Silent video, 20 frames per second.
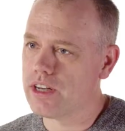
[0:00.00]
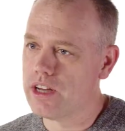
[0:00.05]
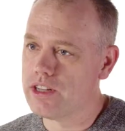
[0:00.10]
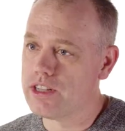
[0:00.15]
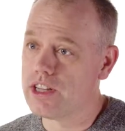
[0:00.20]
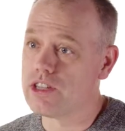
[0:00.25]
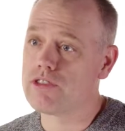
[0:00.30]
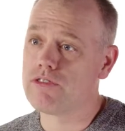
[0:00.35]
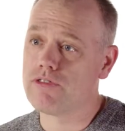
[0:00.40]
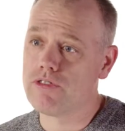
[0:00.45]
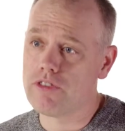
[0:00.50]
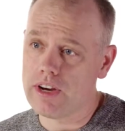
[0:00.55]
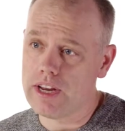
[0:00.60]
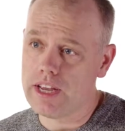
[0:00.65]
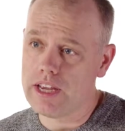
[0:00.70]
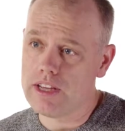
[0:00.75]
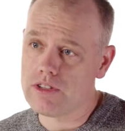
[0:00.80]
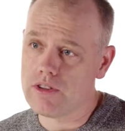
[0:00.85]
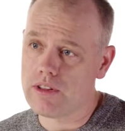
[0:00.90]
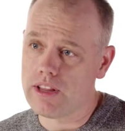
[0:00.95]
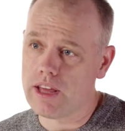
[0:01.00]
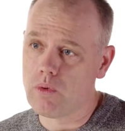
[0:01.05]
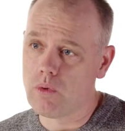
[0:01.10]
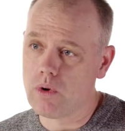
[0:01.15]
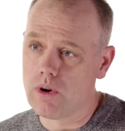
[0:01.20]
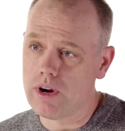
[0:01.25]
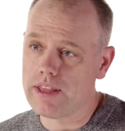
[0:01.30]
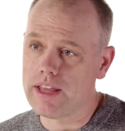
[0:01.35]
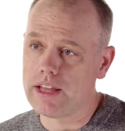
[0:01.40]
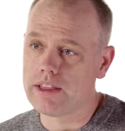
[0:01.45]
because it's free, so they
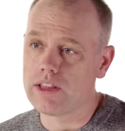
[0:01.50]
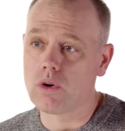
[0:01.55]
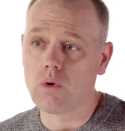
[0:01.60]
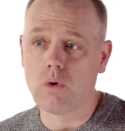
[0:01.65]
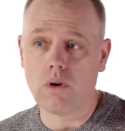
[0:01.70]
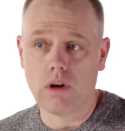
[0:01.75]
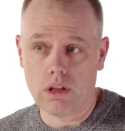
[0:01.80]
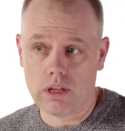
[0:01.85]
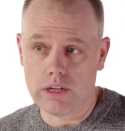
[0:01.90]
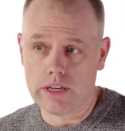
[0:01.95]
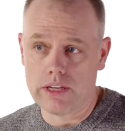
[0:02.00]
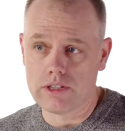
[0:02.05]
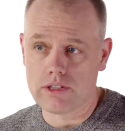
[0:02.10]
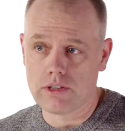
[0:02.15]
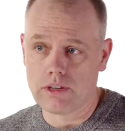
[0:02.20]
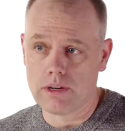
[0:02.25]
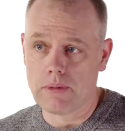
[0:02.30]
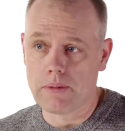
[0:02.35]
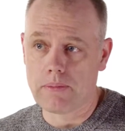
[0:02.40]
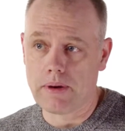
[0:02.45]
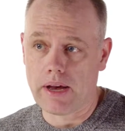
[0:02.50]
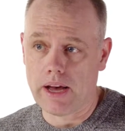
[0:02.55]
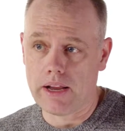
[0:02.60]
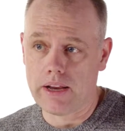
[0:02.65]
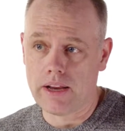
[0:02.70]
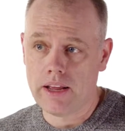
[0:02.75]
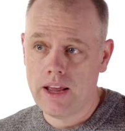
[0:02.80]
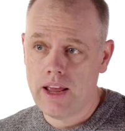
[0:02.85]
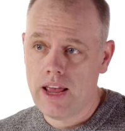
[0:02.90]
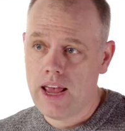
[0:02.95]
worry that the quality is going to be
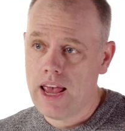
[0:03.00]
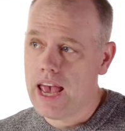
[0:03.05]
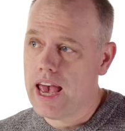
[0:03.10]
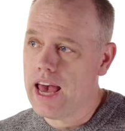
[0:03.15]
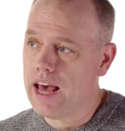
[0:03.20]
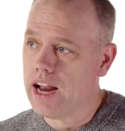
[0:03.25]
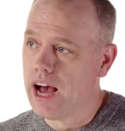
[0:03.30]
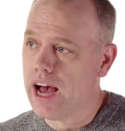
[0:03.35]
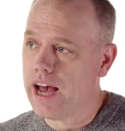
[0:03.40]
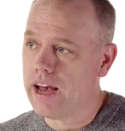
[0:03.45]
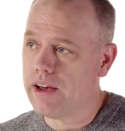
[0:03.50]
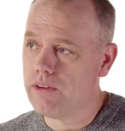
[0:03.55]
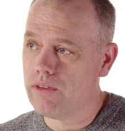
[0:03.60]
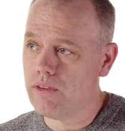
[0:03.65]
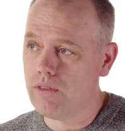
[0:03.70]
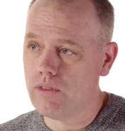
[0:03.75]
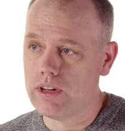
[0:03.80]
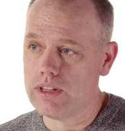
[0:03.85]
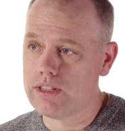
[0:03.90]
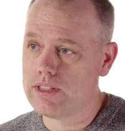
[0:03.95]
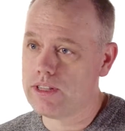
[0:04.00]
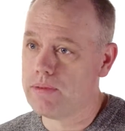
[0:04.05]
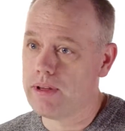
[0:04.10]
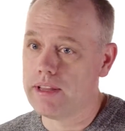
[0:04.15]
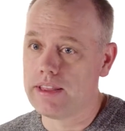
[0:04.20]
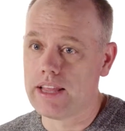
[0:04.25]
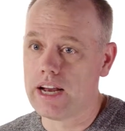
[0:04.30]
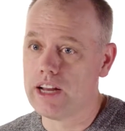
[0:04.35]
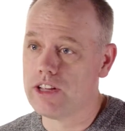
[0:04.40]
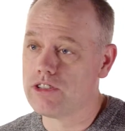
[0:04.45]
bad. And I would
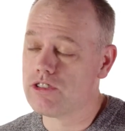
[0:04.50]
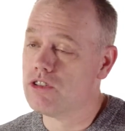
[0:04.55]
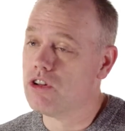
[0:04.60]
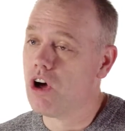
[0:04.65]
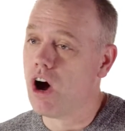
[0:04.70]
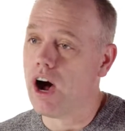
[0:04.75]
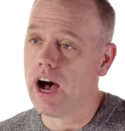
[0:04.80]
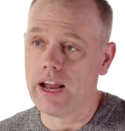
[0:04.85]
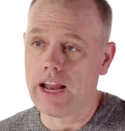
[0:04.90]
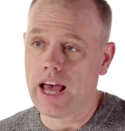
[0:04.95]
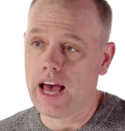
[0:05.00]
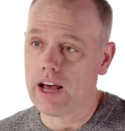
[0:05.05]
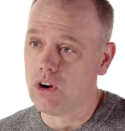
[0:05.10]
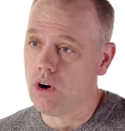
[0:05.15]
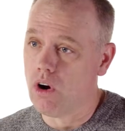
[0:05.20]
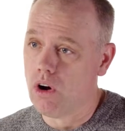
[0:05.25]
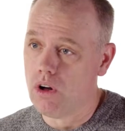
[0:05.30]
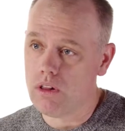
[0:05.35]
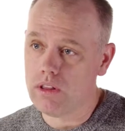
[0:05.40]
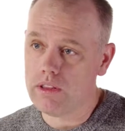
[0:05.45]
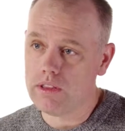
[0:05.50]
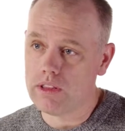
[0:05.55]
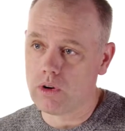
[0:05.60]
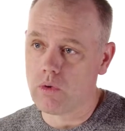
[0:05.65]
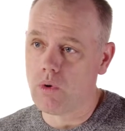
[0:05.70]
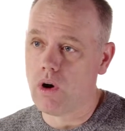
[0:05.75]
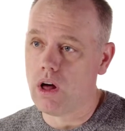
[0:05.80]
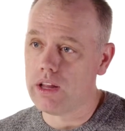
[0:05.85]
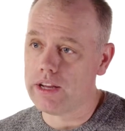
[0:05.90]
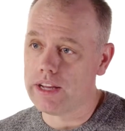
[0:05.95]
submit that it's not at all. The
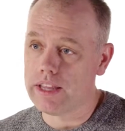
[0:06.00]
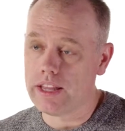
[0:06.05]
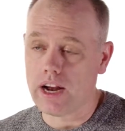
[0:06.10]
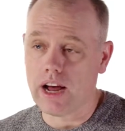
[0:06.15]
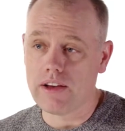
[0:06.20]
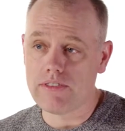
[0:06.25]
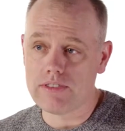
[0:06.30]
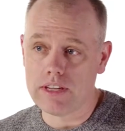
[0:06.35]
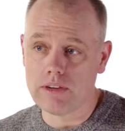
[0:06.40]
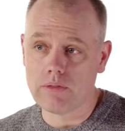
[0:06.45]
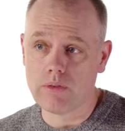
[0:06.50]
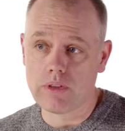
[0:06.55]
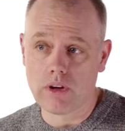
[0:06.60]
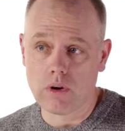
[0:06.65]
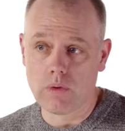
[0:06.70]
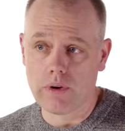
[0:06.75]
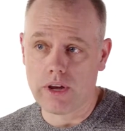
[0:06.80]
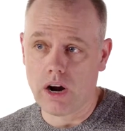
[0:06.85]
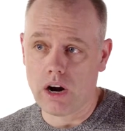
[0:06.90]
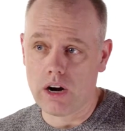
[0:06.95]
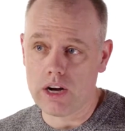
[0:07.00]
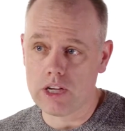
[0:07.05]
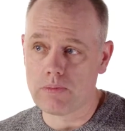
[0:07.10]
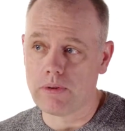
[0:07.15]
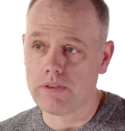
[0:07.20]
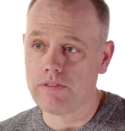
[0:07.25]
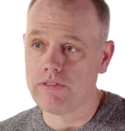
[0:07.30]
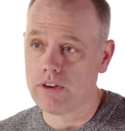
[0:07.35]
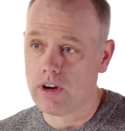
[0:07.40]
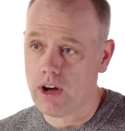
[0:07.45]
quality that I've seen with OER has
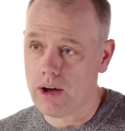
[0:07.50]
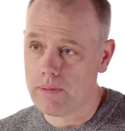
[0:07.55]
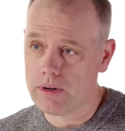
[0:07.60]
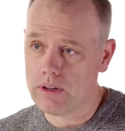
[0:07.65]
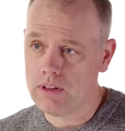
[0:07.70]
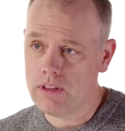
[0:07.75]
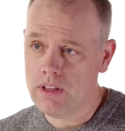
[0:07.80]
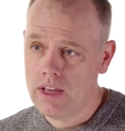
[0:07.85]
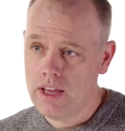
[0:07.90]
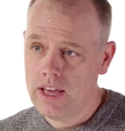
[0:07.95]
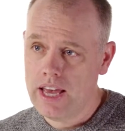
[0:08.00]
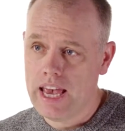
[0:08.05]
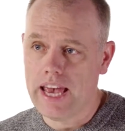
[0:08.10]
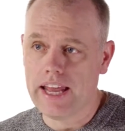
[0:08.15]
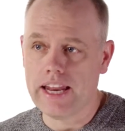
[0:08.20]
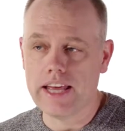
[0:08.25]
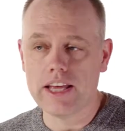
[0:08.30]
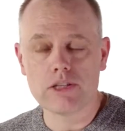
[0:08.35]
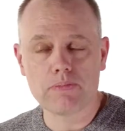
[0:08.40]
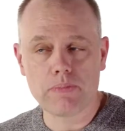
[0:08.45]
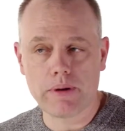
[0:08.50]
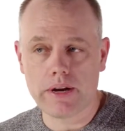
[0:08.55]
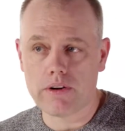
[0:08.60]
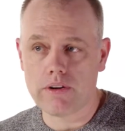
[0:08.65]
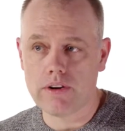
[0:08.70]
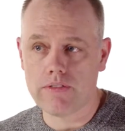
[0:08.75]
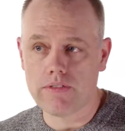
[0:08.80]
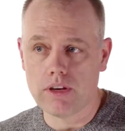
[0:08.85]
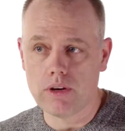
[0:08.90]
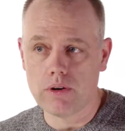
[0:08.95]
been phenomenal. It is
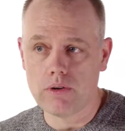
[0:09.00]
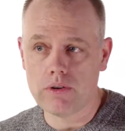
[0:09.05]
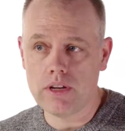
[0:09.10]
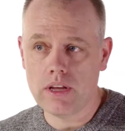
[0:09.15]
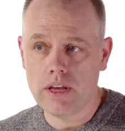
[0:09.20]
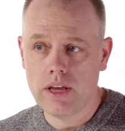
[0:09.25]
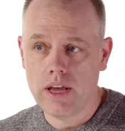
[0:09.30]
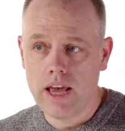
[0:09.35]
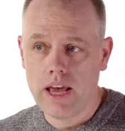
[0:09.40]
peer-reviewed.